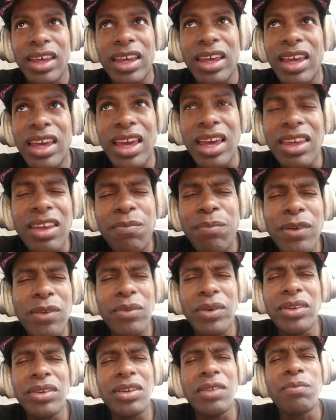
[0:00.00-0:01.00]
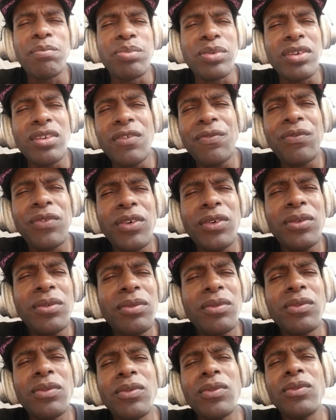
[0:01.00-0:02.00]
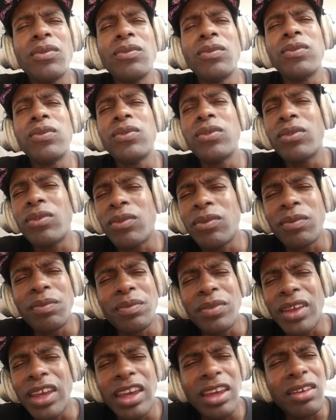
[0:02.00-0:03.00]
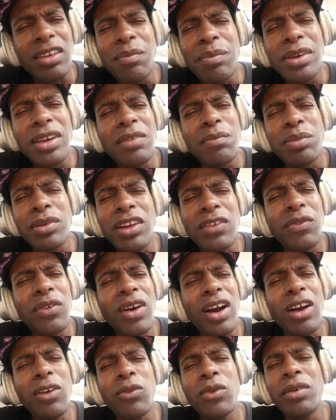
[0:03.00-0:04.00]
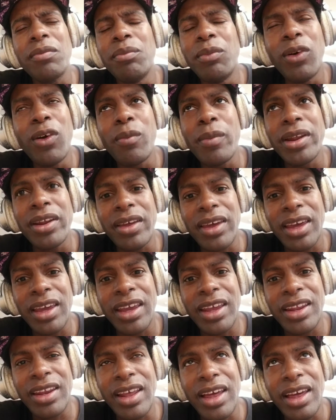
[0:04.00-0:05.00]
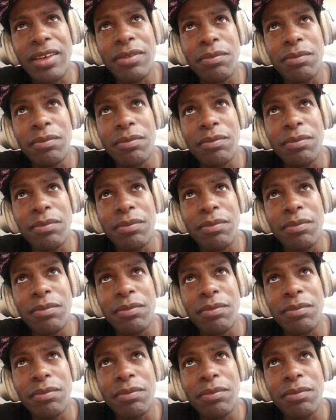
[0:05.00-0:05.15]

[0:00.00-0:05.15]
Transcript: It can be one of the beautiful, it could be a beautiful awkward moment, and